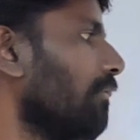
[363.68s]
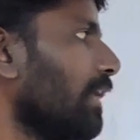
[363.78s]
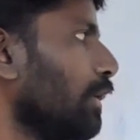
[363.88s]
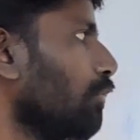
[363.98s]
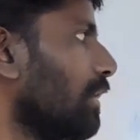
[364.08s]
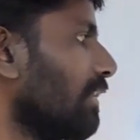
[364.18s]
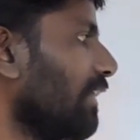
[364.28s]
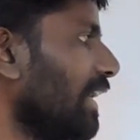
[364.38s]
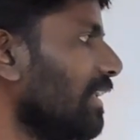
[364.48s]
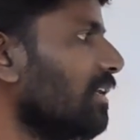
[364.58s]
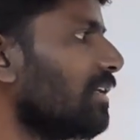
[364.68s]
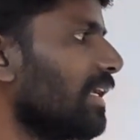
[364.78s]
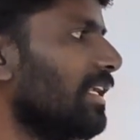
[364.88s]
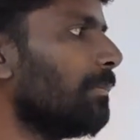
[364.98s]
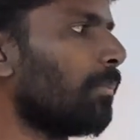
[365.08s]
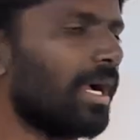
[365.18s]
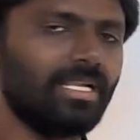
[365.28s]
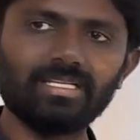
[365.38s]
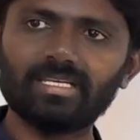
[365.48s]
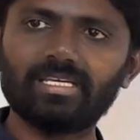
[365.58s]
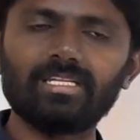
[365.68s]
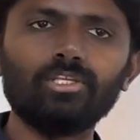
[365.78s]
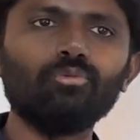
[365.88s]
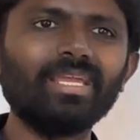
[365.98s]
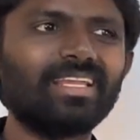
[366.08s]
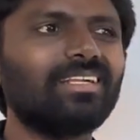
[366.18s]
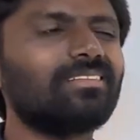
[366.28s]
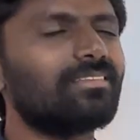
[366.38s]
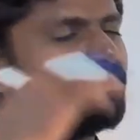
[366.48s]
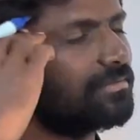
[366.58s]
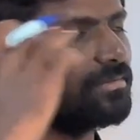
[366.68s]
when you divide any pointer, you may get